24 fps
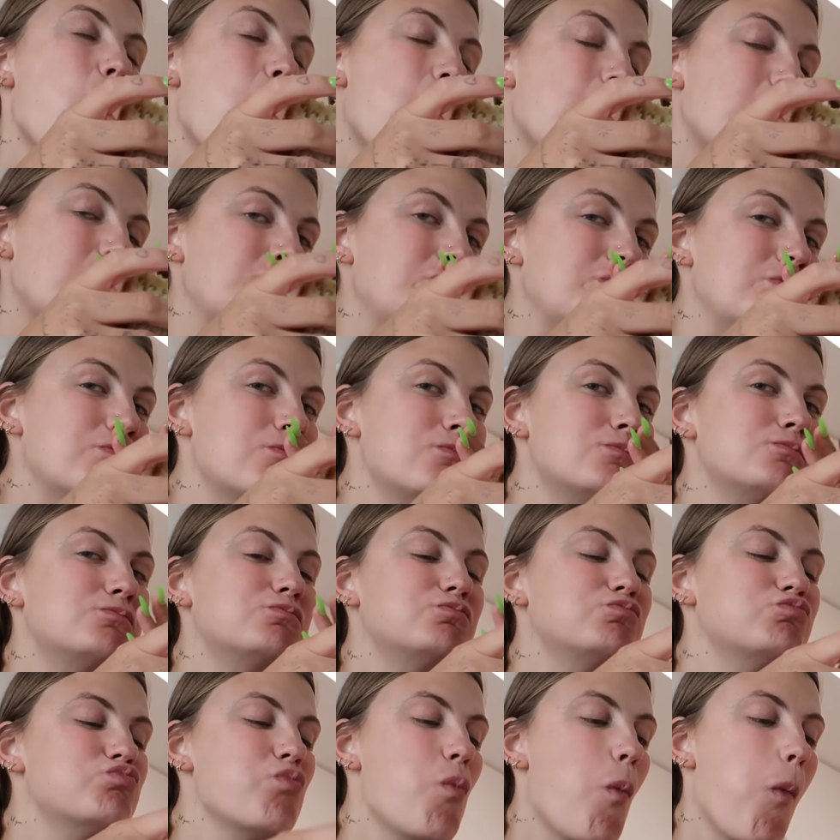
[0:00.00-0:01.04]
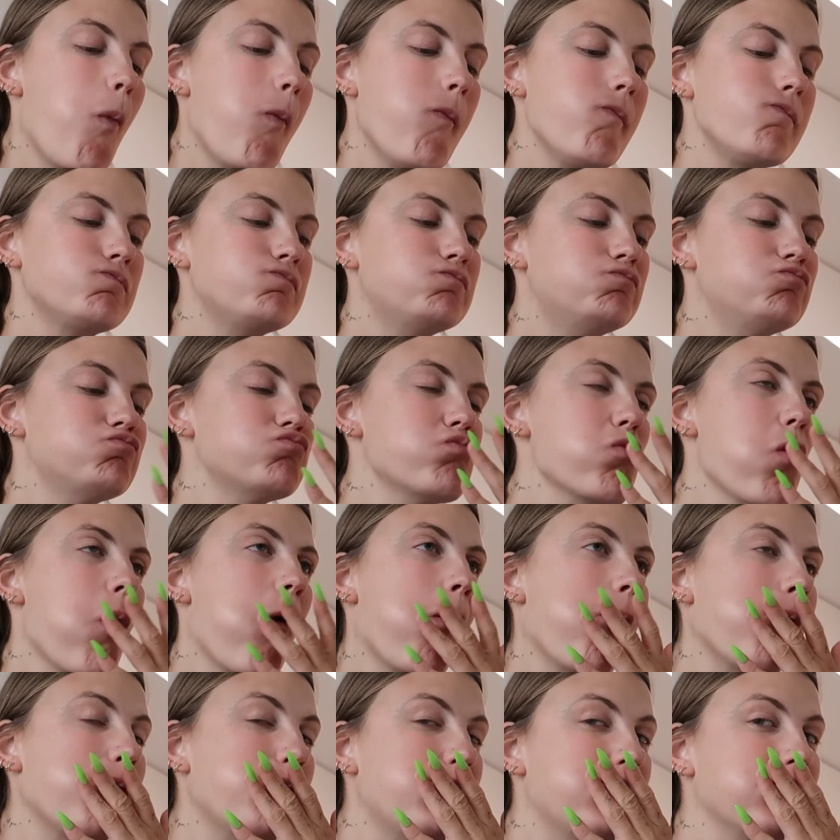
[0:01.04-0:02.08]
Mm.
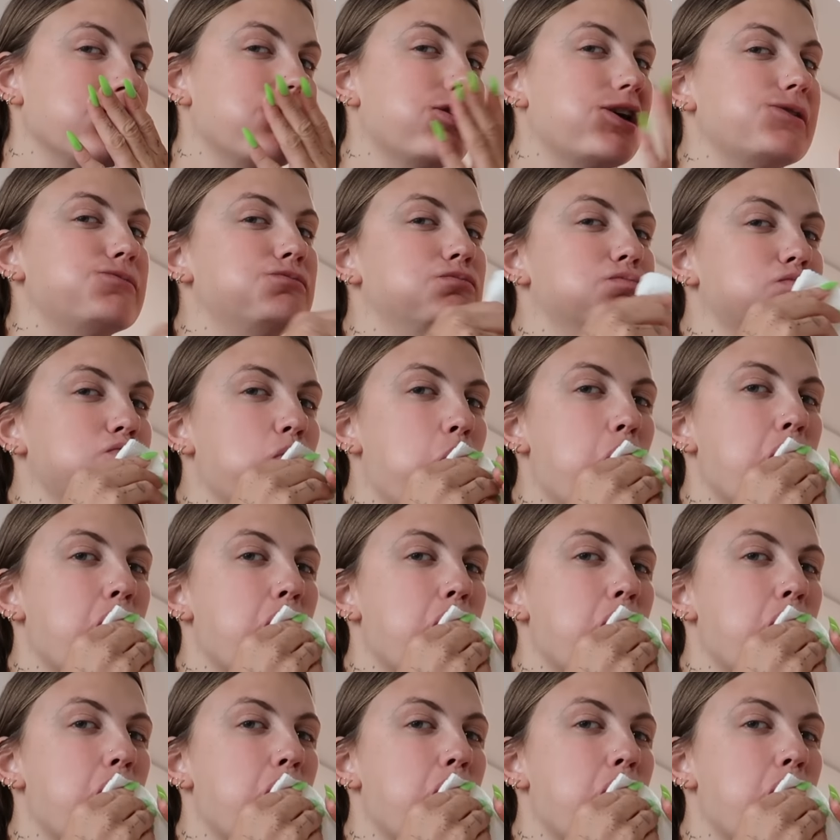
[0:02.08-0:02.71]
Oh my god.